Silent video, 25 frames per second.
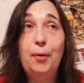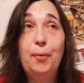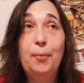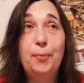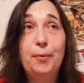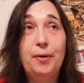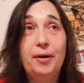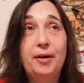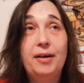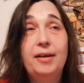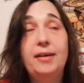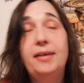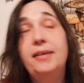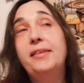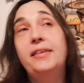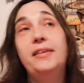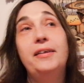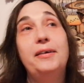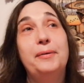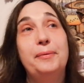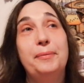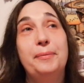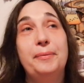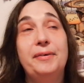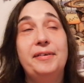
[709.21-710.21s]
where
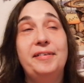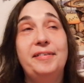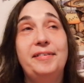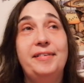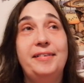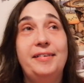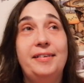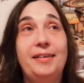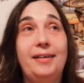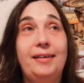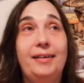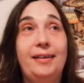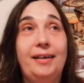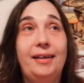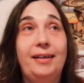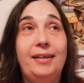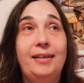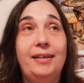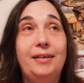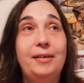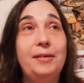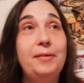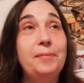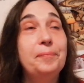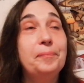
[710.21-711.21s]
there was a
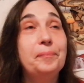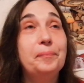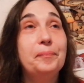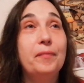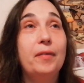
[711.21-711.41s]
lady